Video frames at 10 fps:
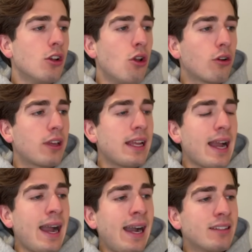Looking
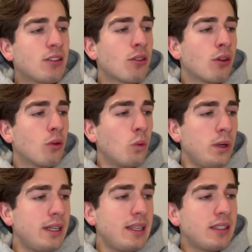at the
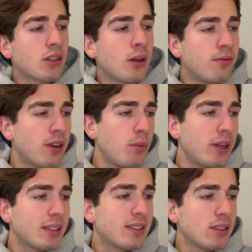weekly time frame, we
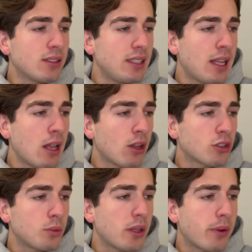can still see that
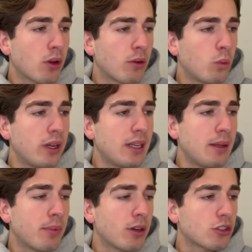last week we got a weekly
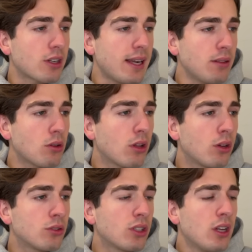bearish candle
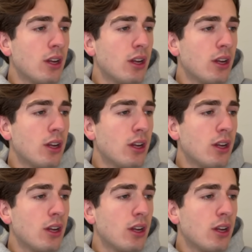close.